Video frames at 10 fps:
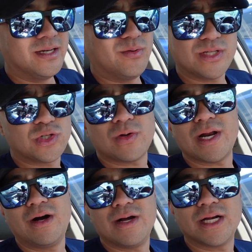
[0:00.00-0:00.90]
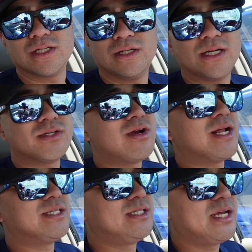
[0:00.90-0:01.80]
it wasn't short at all, actually. I
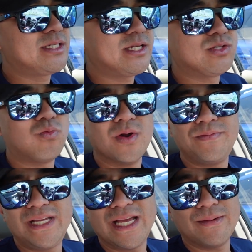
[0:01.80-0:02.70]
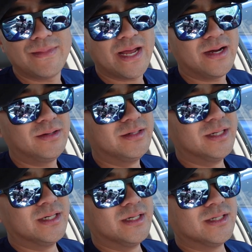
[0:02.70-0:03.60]
started at six. It is one p m now.
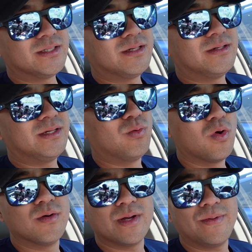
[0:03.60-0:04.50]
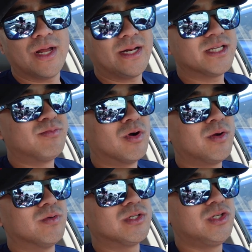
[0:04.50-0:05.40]
So it warmed up a lot. This
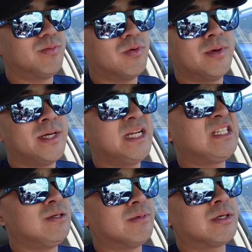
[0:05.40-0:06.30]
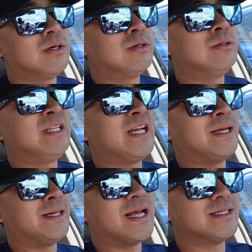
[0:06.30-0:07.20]
morning was super windy, super cold.
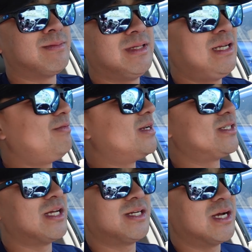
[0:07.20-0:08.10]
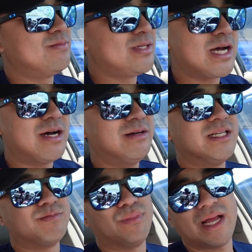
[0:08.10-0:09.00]
And as I'm leaving, the sun comes out.
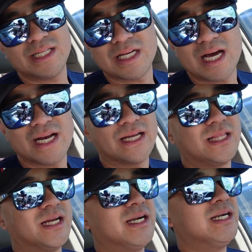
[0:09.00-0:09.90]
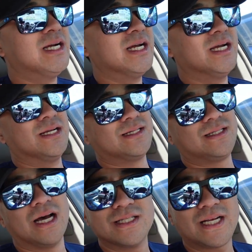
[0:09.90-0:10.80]
It's blazing hot out there. There's
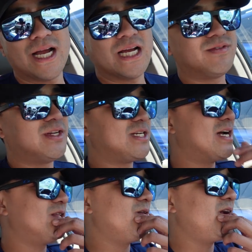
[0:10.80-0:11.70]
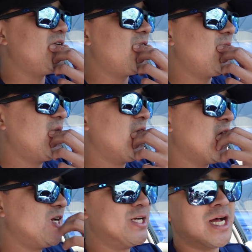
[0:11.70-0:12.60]
tons of guys fishing out there right now.
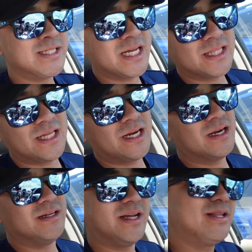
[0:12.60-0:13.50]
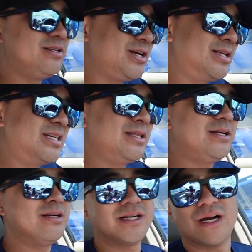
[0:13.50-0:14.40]
John's out there, and the other John's out
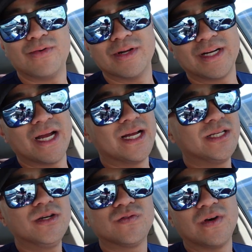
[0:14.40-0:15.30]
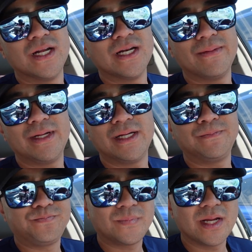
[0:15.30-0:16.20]
there, and a couple other guys. It was fun. I
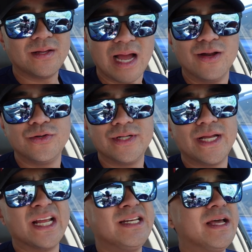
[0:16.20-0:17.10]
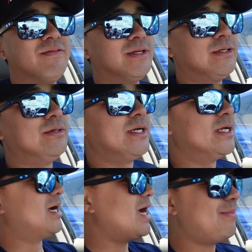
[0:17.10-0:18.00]
mean, I'll do it again. Definitely do it
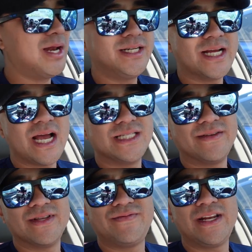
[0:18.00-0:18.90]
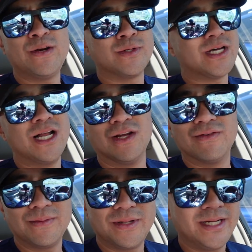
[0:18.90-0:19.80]
again. I apologize if this video was all
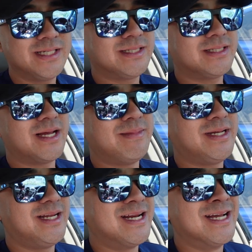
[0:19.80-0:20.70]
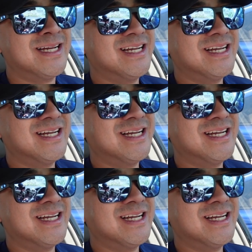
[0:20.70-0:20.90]
over the place. I mean,